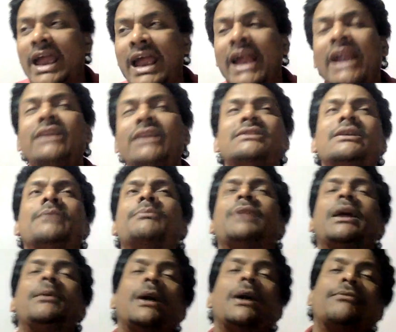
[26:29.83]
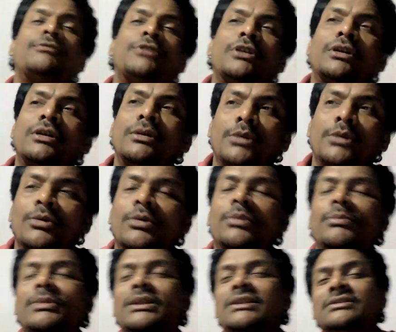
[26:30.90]
And sometime after,
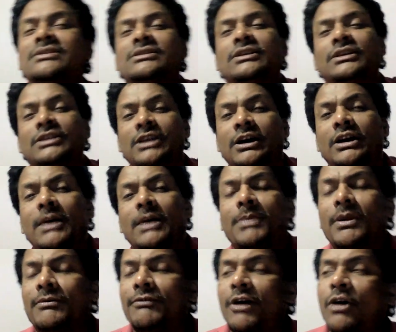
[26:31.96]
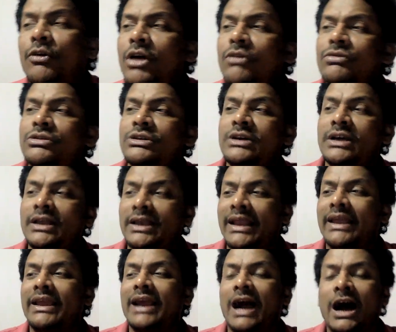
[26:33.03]
means the couple found out
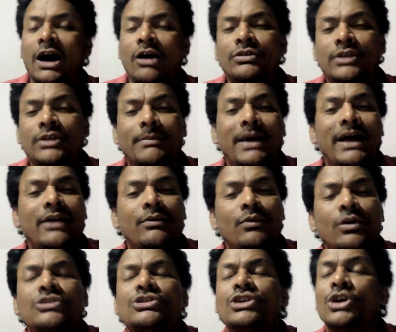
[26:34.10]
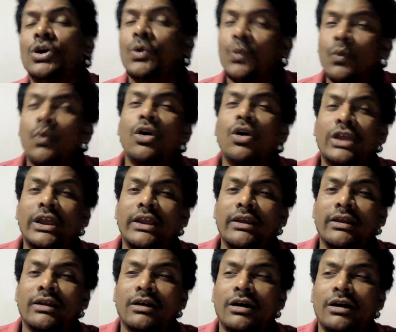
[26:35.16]
like how the man was
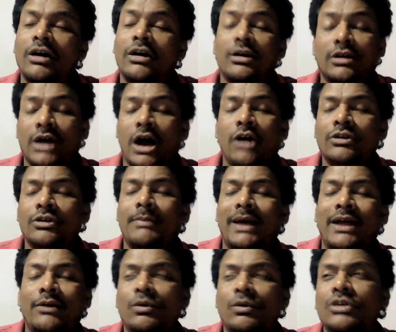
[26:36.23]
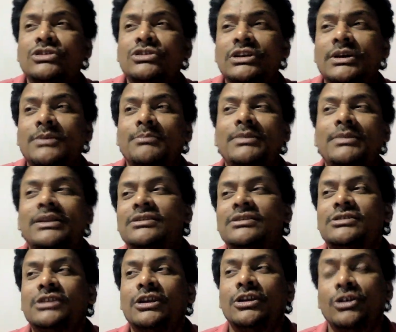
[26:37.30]
walking, how the man was
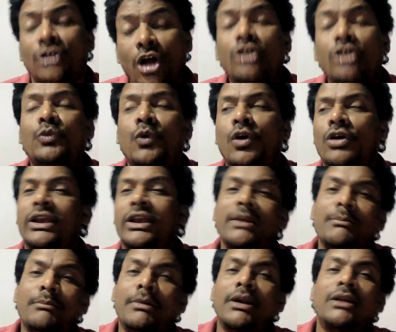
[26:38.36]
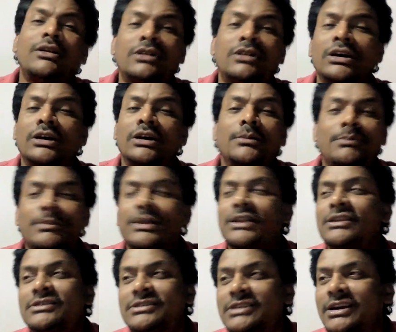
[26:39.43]
means not walking, but
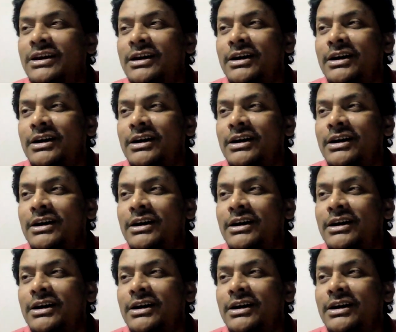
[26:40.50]
means